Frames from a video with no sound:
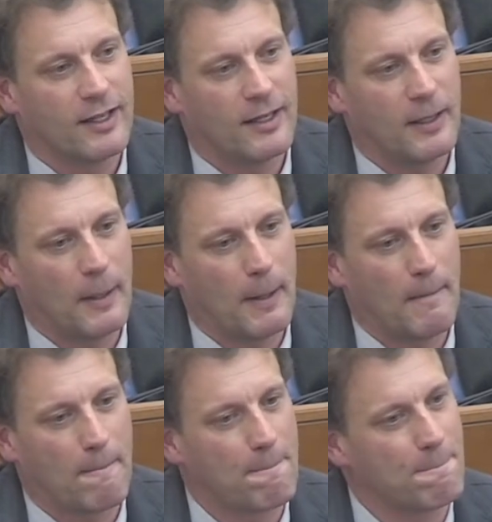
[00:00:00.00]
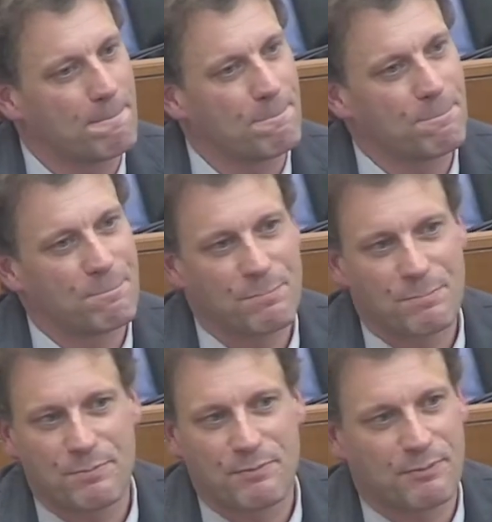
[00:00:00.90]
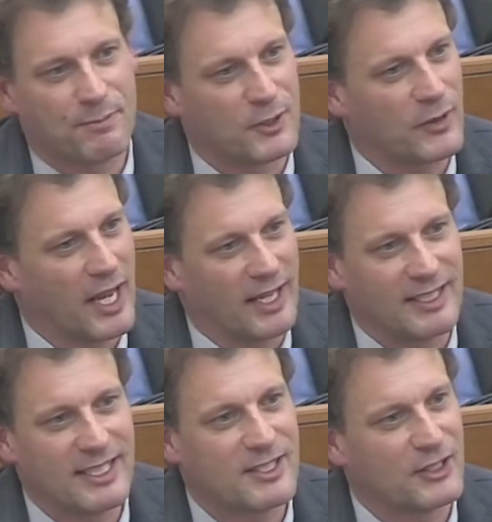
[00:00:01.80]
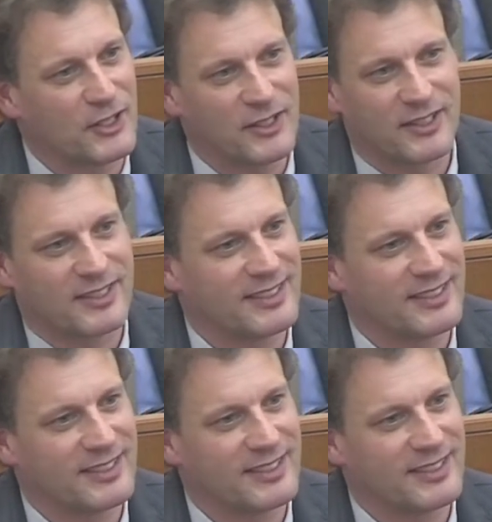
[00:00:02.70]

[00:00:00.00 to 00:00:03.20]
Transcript: Um, but okay, these are